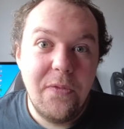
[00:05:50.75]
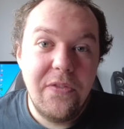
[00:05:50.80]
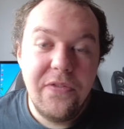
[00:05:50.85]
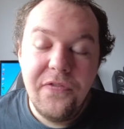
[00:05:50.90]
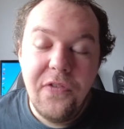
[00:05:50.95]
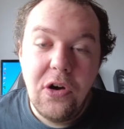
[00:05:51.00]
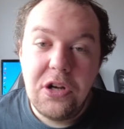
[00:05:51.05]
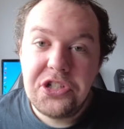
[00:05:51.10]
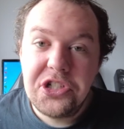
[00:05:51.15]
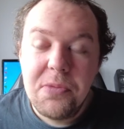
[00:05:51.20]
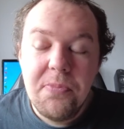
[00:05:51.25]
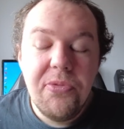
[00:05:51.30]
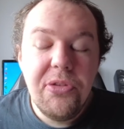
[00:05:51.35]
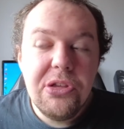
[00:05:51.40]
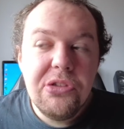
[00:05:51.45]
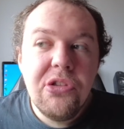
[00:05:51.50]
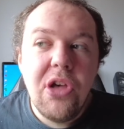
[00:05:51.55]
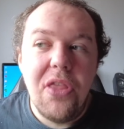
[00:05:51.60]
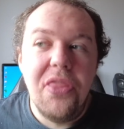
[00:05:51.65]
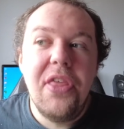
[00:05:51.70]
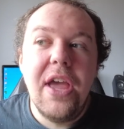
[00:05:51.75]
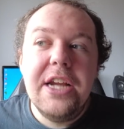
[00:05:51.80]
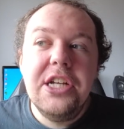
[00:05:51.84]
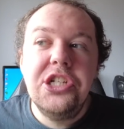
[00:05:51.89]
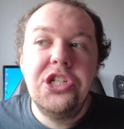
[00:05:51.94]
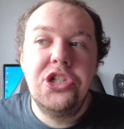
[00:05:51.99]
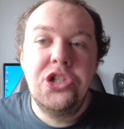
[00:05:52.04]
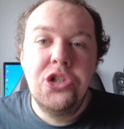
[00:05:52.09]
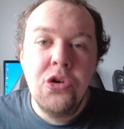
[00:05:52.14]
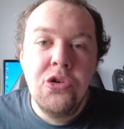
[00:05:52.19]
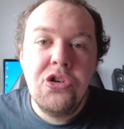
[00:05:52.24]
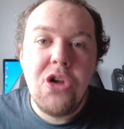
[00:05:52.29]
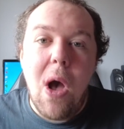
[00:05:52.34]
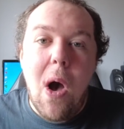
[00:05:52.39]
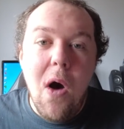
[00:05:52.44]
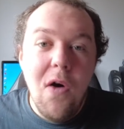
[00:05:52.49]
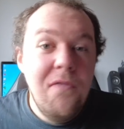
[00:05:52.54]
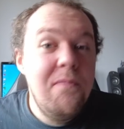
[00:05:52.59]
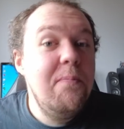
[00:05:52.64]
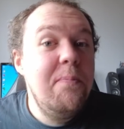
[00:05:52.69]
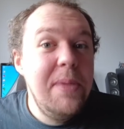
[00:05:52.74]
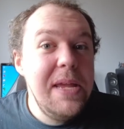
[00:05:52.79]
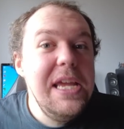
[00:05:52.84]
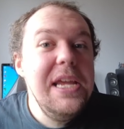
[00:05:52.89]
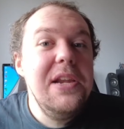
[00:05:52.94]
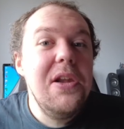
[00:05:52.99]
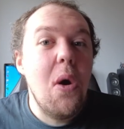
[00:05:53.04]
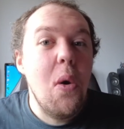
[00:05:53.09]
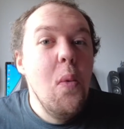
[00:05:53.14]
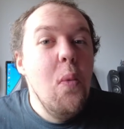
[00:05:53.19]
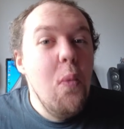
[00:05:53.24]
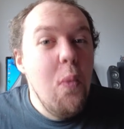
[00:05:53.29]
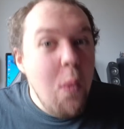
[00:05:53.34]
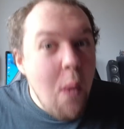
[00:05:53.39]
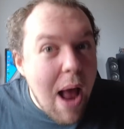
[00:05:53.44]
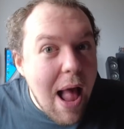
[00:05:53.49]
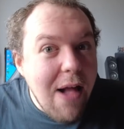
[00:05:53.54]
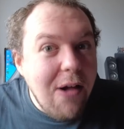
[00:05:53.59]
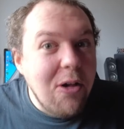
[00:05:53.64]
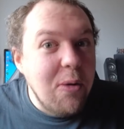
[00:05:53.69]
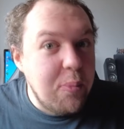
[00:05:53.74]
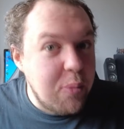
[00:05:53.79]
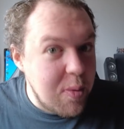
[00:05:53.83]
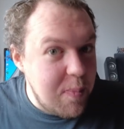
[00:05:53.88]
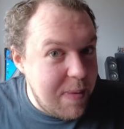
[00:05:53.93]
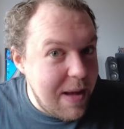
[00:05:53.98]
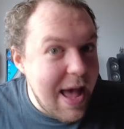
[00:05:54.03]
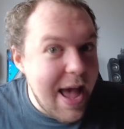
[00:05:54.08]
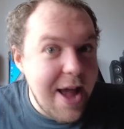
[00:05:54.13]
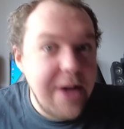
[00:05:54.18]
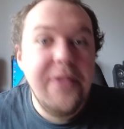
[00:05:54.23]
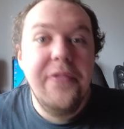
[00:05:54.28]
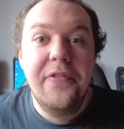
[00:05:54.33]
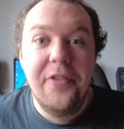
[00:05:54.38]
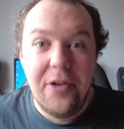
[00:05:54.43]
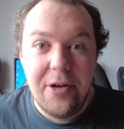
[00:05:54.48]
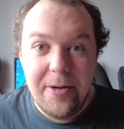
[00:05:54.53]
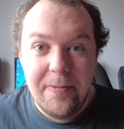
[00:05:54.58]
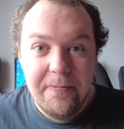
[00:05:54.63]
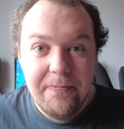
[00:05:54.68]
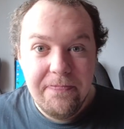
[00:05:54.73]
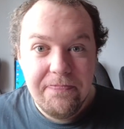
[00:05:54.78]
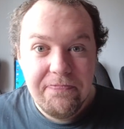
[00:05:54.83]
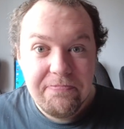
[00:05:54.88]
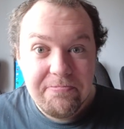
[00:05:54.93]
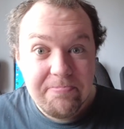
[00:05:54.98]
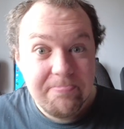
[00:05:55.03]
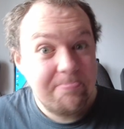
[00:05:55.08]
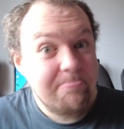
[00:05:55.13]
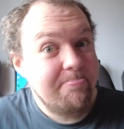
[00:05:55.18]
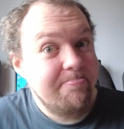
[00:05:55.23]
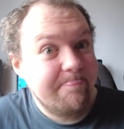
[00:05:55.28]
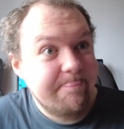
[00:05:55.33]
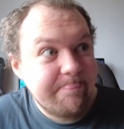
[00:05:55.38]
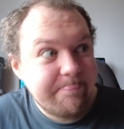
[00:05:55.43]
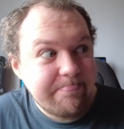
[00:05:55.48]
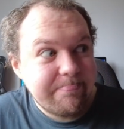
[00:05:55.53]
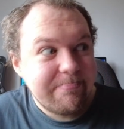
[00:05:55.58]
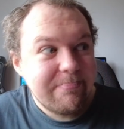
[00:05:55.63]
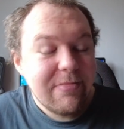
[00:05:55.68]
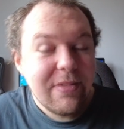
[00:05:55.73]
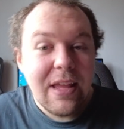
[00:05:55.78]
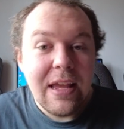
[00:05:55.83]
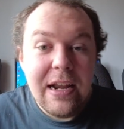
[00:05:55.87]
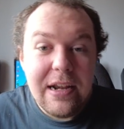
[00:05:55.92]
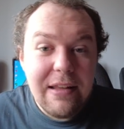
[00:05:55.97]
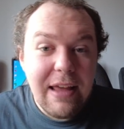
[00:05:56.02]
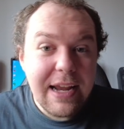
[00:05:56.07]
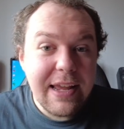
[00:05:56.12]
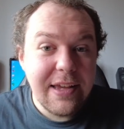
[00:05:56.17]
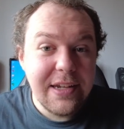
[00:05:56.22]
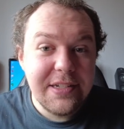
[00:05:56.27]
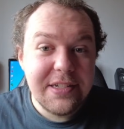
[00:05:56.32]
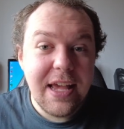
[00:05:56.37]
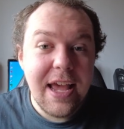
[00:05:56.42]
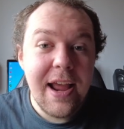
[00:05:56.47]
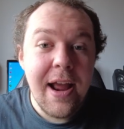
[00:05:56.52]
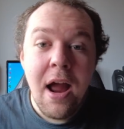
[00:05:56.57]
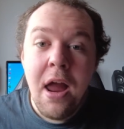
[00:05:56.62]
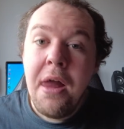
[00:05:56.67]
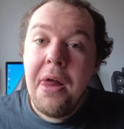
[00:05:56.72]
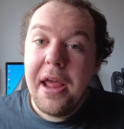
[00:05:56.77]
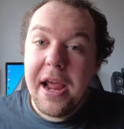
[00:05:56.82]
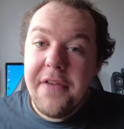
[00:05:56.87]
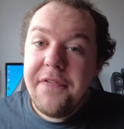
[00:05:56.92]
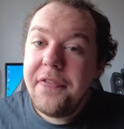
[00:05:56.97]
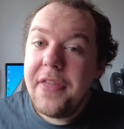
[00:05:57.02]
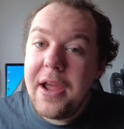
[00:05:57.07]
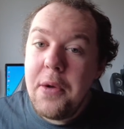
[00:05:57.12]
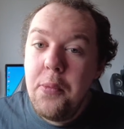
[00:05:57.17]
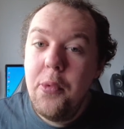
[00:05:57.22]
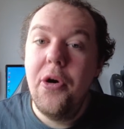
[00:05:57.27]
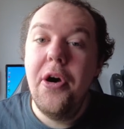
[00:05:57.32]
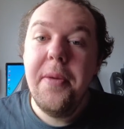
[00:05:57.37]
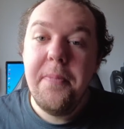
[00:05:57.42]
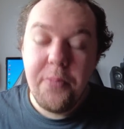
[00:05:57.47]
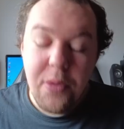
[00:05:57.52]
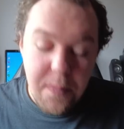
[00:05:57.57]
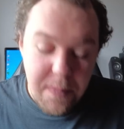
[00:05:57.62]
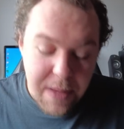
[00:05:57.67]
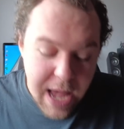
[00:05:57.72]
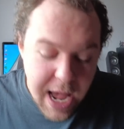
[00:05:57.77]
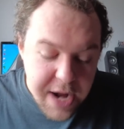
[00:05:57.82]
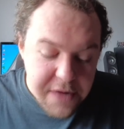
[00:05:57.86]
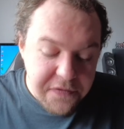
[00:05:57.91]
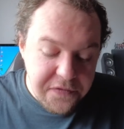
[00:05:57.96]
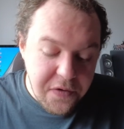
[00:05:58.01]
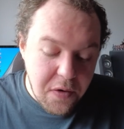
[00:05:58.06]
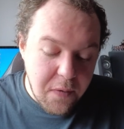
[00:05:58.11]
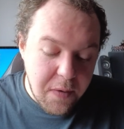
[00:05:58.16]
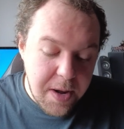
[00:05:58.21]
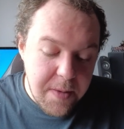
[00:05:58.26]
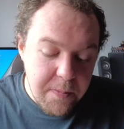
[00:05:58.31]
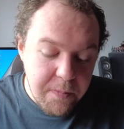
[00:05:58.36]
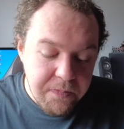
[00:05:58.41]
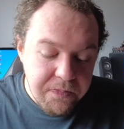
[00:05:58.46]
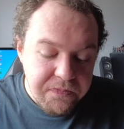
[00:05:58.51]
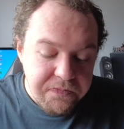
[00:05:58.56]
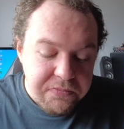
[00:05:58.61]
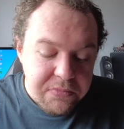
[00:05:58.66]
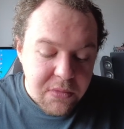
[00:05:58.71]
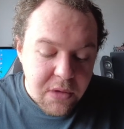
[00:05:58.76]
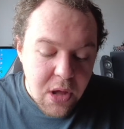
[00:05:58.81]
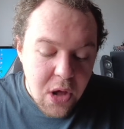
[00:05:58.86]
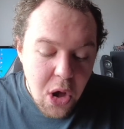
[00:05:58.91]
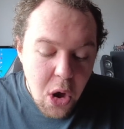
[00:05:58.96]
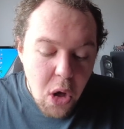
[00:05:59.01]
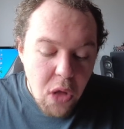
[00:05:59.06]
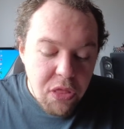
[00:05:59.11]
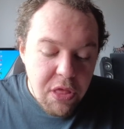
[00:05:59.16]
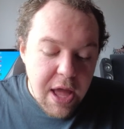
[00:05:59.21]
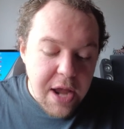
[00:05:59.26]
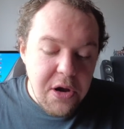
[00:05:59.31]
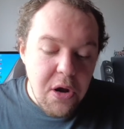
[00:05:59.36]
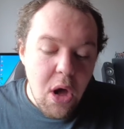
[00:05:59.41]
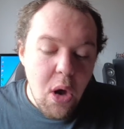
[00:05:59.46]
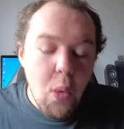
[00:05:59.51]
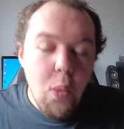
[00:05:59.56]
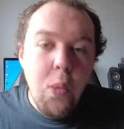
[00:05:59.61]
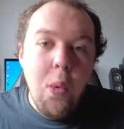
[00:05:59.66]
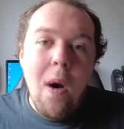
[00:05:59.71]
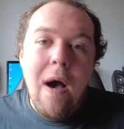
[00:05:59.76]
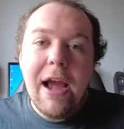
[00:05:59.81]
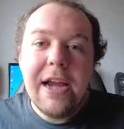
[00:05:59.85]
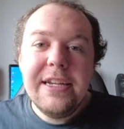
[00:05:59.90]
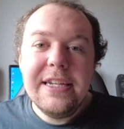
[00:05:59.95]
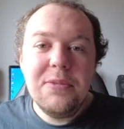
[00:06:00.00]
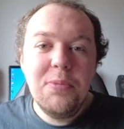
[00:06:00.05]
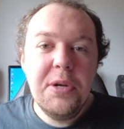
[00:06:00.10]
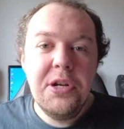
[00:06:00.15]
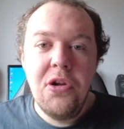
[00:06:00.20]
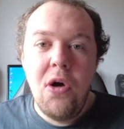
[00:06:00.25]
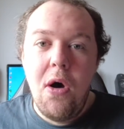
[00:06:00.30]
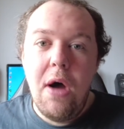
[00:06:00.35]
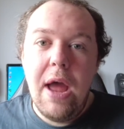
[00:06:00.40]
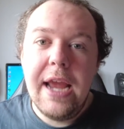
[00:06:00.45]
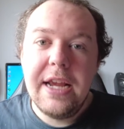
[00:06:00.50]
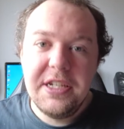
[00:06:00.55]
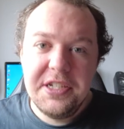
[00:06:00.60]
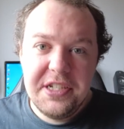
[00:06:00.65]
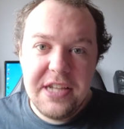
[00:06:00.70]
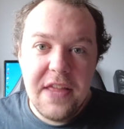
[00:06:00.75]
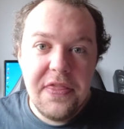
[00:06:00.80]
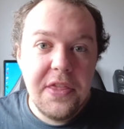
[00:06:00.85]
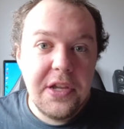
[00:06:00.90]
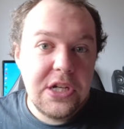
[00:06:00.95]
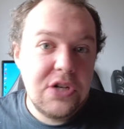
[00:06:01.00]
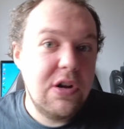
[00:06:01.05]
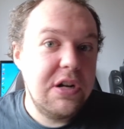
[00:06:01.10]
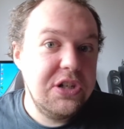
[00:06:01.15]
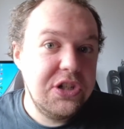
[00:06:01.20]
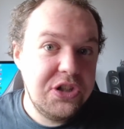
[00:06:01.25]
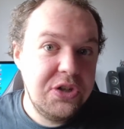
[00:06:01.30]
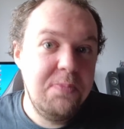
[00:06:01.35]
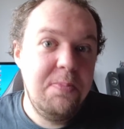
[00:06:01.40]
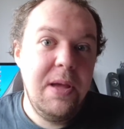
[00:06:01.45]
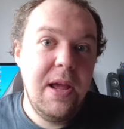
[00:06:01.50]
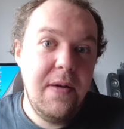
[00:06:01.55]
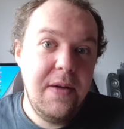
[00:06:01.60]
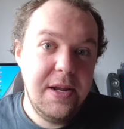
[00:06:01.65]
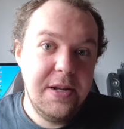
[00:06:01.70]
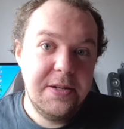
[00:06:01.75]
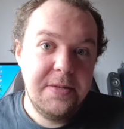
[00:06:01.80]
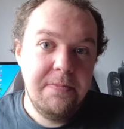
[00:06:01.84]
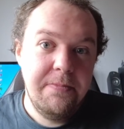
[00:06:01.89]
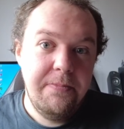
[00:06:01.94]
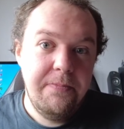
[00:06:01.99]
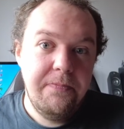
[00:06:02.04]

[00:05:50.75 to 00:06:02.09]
for something that they should have been well prepared for. And like I say, if they weren't prepared for it, then why did we not extend the transition period?